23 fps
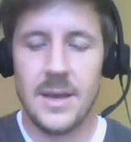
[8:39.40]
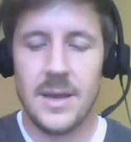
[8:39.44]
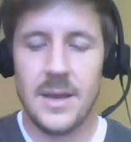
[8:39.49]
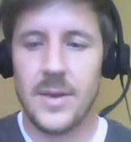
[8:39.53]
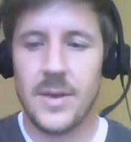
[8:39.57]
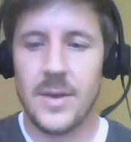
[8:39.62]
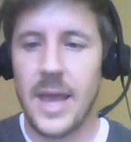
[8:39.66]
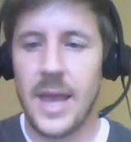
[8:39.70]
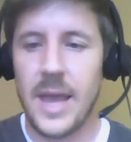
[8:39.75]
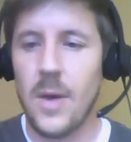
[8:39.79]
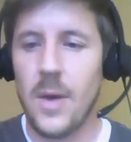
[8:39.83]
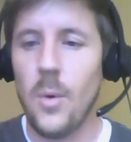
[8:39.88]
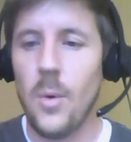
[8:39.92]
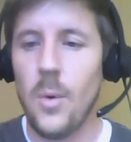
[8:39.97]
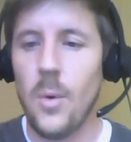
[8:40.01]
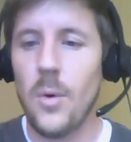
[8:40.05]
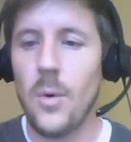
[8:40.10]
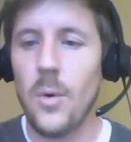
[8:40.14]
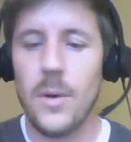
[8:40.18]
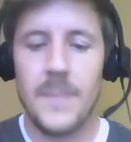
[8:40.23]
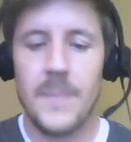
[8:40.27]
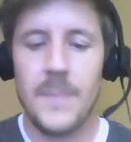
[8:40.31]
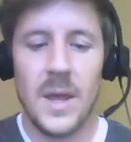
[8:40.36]
Okay,
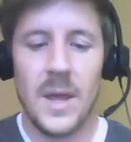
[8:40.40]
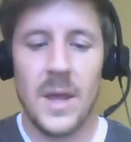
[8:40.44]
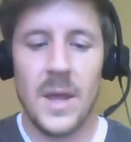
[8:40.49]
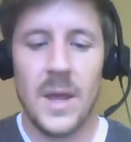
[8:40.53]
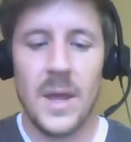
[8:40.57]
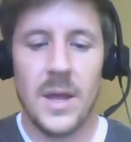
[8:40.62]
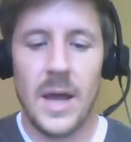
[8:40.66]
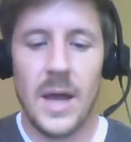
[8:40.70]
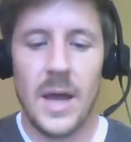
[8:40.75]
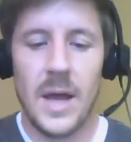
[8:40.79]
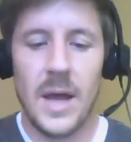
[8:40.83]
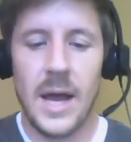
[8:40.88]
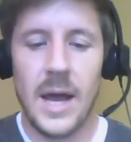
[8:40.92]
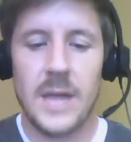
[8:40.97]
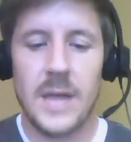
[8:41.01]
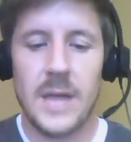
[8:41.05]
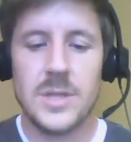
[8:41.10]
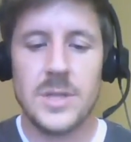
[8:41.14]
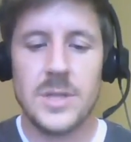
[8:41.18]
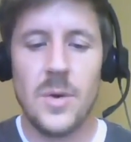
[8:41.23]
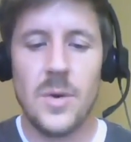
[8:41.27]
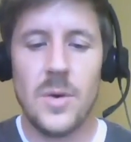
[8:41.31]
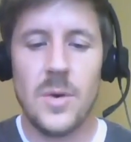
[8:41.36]
or uh,
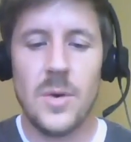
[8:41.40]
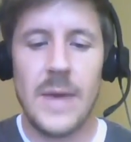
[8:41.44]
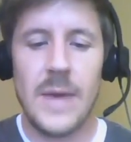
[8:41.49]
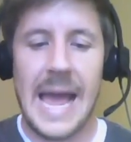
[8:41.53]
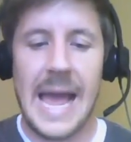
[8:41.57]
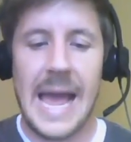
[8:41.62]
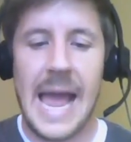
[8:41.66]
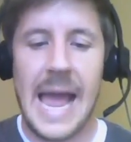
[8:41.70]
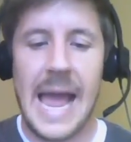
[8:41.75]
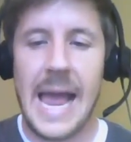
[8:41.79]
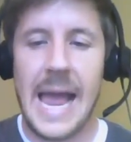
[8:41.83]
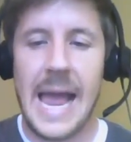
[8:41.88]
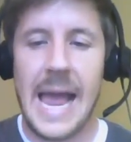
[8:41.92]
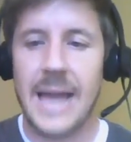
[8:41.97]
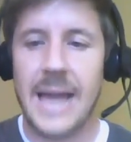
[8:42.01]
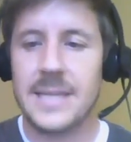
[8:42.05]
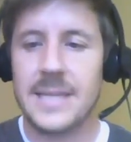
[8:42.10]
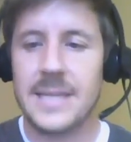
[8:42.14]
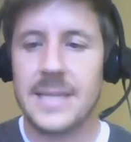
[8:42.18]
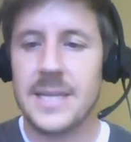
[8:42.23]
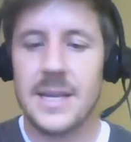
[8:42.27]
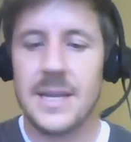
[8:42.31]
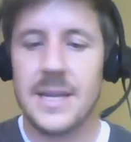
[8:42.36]
don't
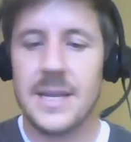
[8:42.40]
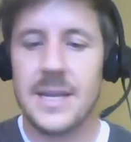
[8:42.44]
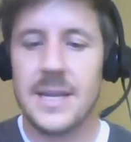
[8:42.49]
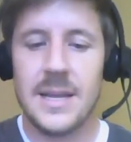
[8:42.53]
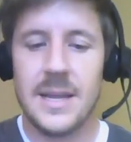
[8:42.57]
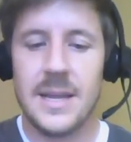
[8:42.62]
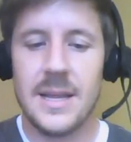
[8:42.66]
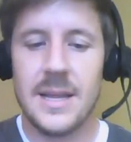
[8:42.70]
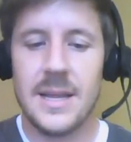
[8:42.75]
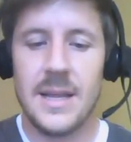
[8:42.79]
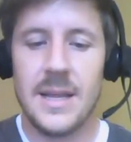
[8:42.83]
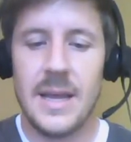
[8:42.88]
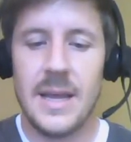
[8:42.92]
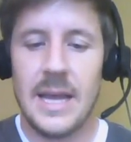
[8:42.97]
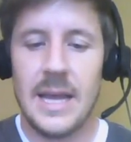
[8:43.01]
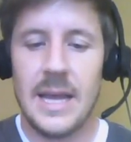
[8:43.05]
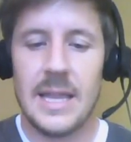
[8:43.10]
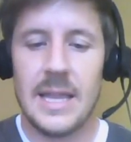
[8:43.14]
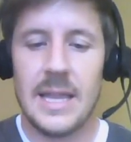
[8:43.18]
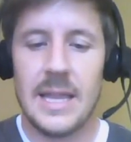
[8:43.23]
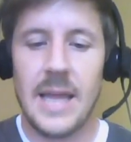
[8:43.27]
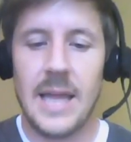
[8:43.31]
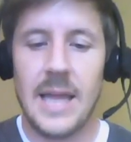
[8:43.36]
act
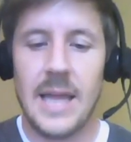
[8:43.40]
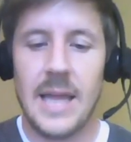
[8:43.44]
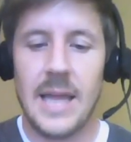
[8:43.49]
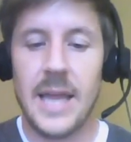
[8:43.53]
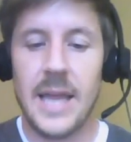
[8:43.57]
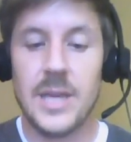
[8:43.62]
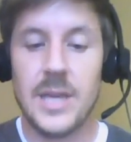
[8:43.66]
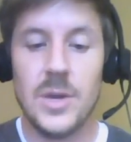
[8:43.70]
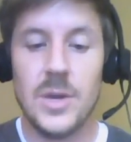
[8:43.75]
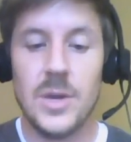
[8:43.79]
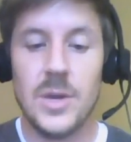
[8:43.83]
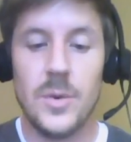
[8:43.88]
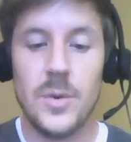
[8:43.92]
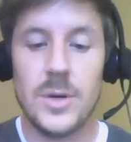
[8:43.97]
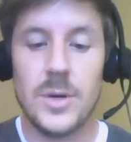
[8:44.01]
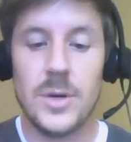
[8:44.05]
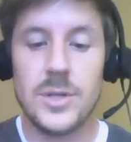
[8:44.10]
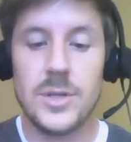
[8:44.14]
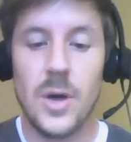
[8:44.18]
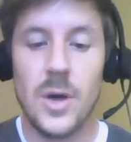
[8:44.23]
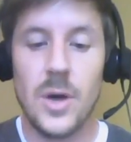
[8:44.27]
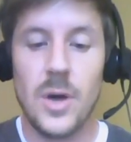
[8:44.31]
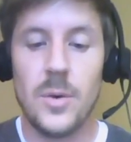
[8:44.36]
like you
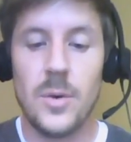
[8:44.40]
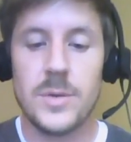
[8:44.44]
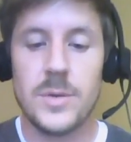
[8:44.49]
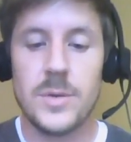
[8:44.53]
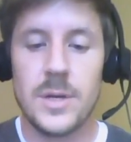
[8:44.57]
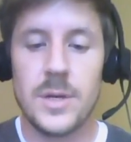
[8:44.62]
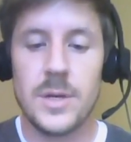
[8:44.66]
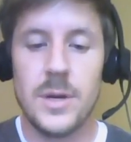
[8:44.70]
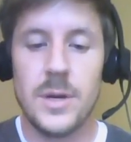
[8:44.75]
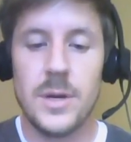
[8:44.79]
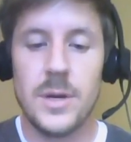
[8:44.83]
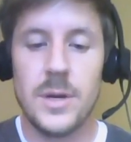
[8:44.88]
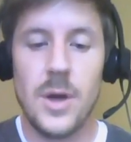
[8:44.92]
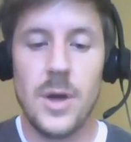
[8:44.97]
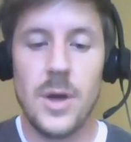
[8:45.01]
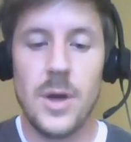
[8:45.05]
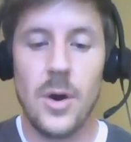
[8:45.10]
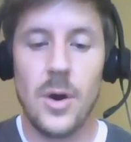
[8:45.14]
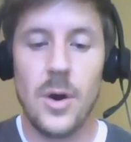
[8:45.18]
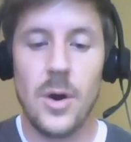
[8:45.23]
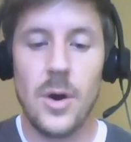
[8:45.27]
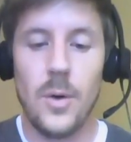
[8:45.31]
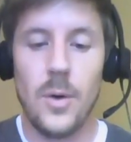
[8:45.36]
don't
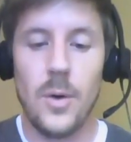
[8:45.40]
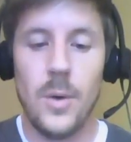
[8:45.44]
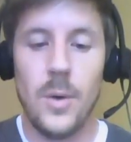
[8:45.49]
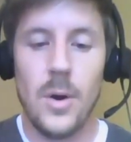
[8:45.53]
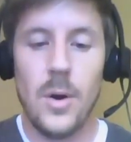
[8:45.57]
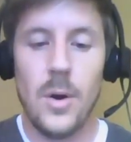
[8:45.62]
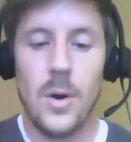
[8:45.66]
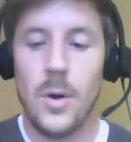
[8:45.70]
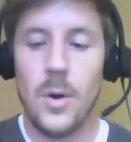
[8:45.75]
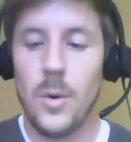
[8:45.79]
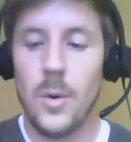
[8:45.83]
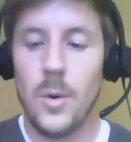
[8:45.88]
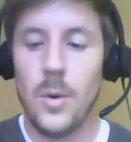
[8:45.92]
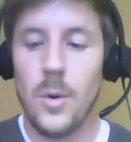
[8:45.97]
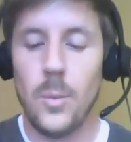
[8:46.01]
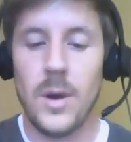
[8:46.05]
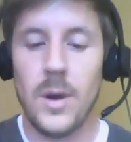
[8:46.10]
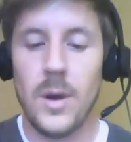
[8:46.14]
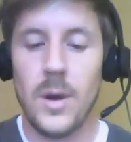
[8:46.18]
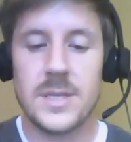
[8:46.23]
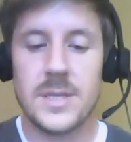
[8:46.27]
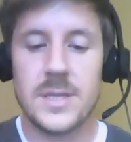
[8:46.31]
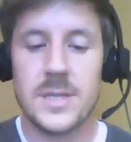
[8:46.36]
know
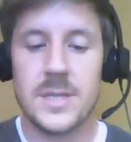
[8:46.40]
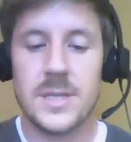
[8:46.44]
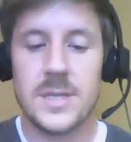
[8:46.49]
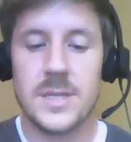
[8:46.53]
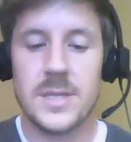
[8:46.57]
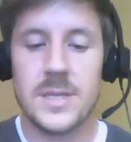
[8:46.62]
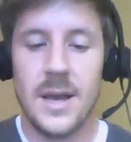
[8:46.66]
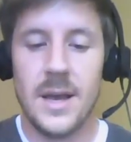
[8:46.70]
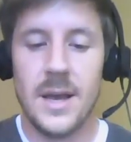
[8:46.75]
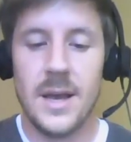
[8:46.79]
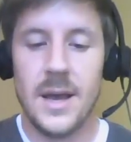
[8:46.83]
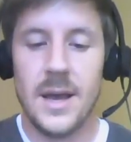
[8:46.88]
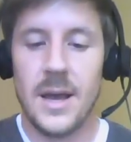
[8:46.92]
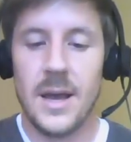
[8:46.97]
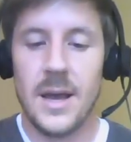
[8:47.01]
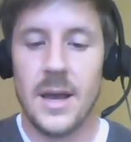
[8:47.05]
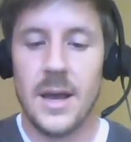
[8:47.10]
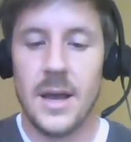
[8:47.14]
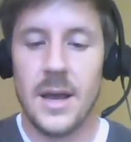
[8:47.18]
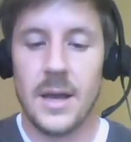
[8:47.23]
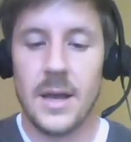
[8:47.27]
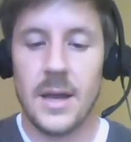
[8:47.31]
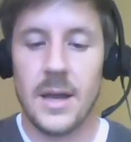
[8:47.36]
what's
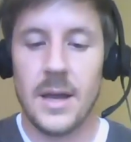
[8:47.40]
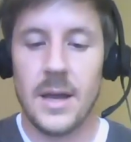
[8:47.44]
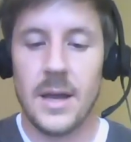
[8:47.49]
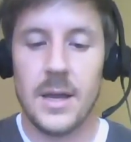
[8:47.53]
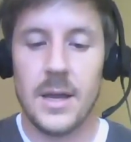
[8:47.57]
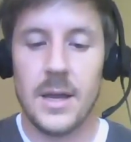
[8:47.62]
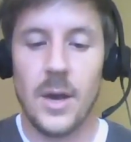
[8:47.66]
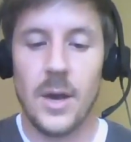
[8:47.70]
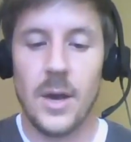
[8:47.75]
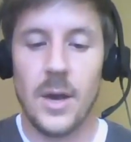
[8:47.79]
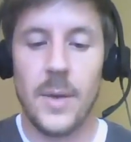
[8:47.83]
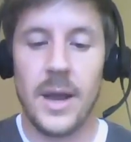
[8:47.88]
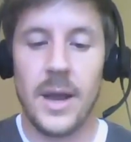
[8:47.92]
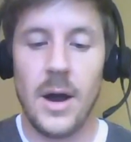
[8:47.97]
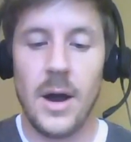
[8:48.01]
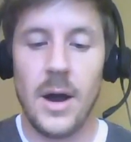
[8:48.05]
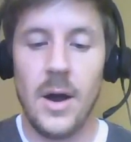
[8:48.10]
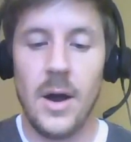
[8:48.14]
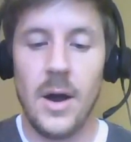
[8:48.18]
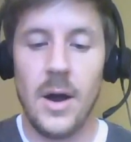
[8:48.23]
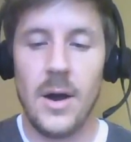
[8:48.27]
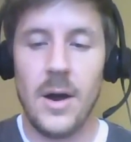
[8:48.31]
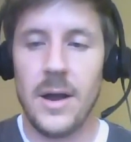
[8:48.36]
going
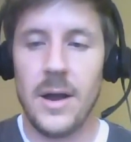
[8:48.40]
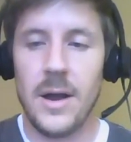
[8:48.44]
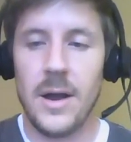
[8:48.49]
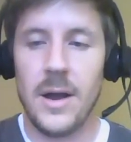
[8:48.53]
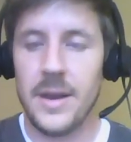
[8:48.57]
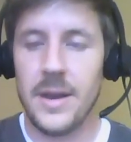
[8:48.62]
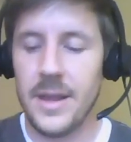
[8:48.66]
on.